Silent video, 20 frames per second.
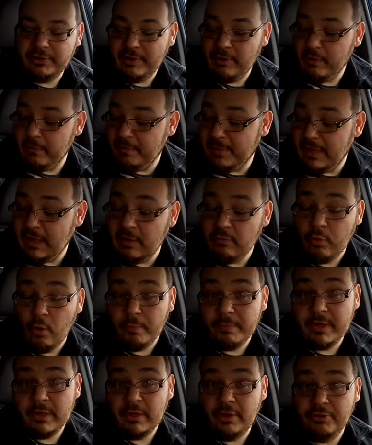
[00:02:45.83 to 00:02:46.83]
therapy. He wrote
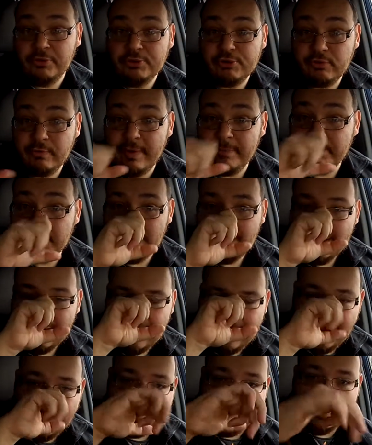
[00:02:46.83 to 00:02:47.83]
me another script,
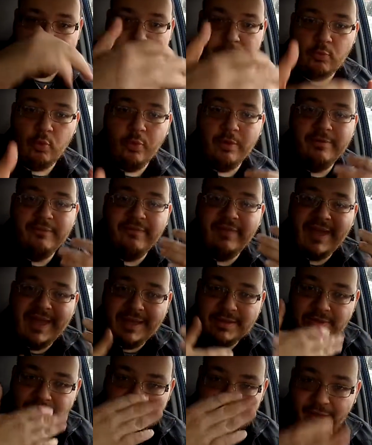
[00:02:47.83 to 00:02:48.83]
I guess more
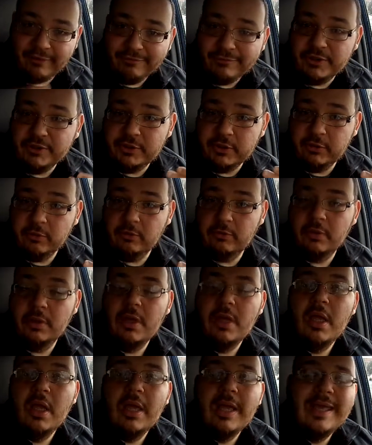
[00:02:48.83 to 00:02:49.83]
advanced stuff to do.
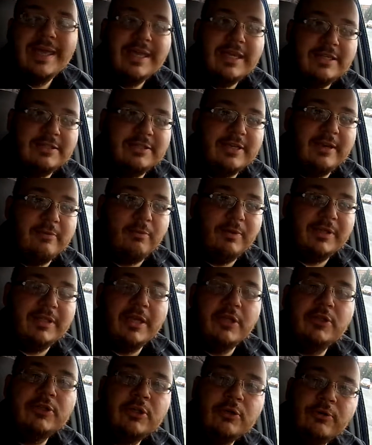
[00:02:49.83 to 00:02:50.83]
He said
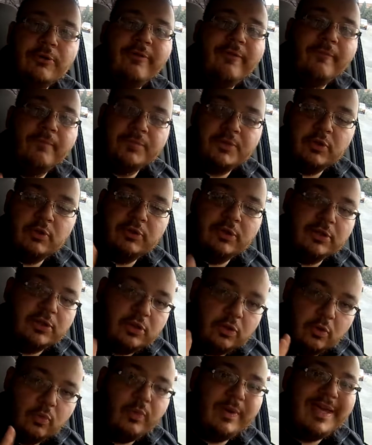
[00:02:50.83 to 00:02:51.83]
within two to, to the
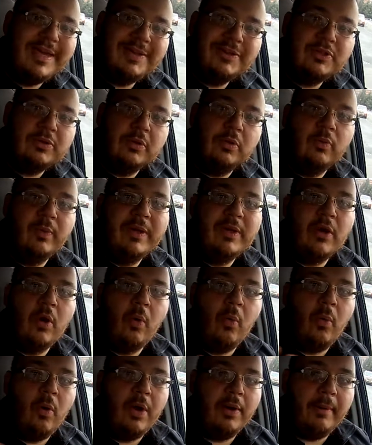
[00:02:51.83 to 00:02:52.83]
two weeks, we
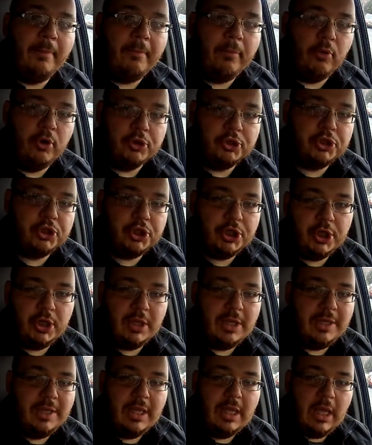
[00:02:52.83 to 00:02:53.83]
don't want to push
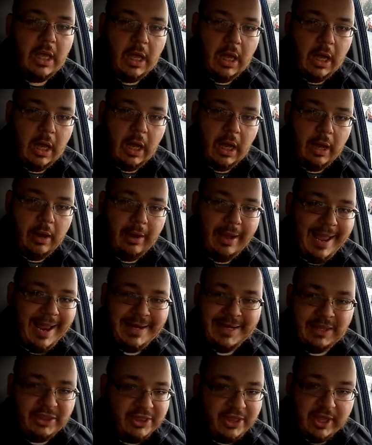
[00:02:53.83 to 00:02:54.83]
uh,
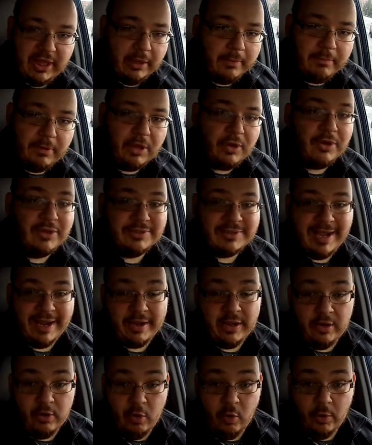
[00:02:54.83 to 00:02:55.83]
anything because that
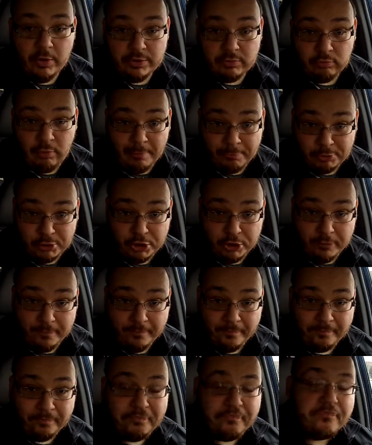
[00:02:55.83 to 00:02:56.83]
can cause rupture.
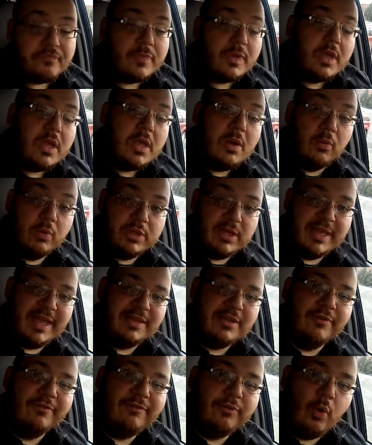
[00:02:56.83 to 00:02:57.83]
When you get
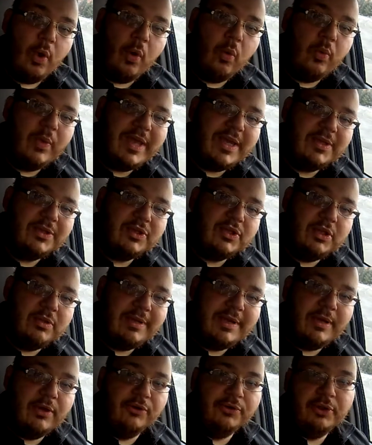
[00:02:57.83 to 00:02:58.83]
to four weeks, you
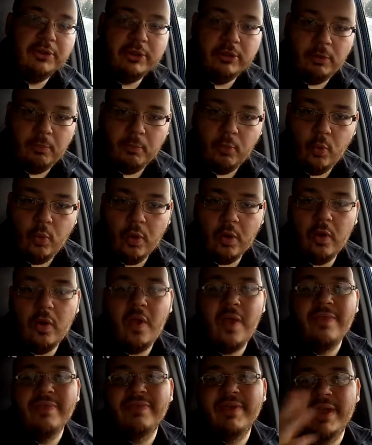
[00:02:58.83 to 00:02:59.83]
healed a little more,
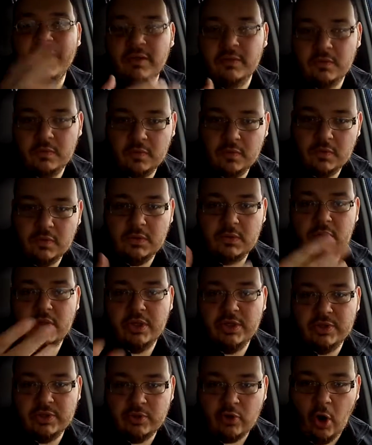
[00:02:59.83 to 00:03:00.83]
and then you
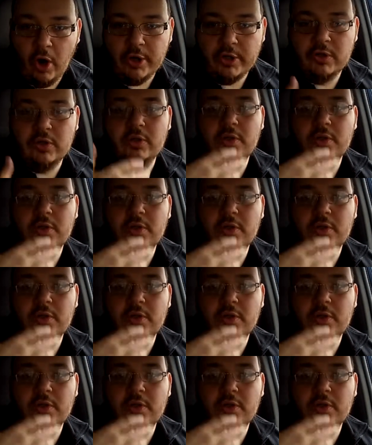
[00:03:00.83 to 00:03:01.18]
could start,